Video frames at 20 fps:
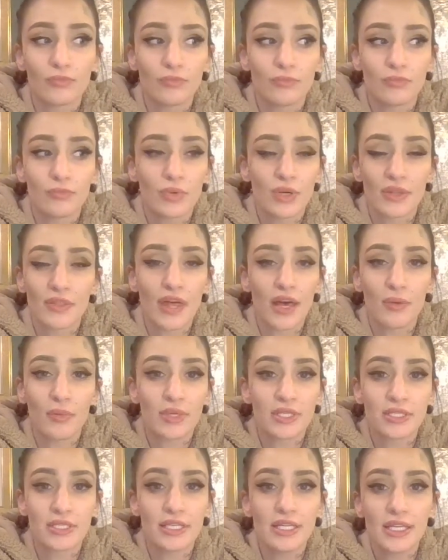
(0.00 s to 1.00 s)
where that
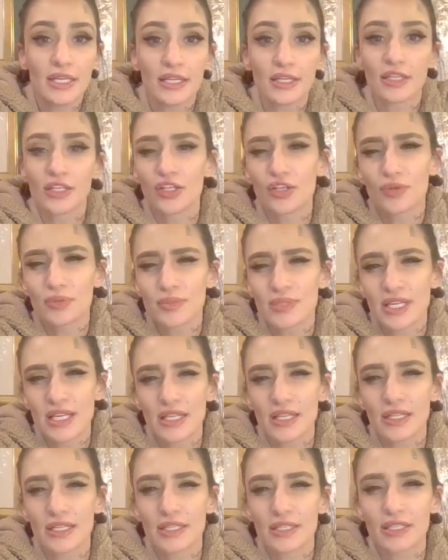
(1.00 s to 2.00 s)
wasn't it. You know what I'm
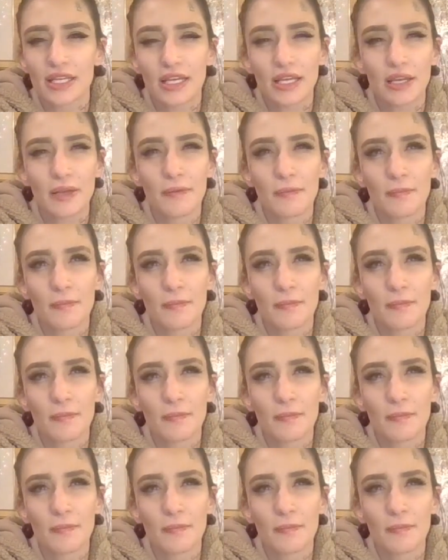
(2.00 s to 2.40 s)
saying? It's like